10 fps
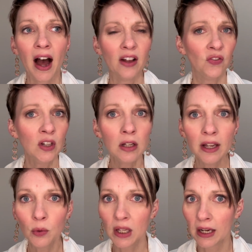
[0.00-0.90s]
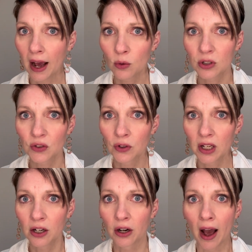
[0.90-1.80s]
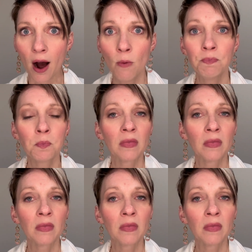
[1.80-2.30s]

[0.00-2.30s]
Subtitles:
I feel like we can add what's for dinner now,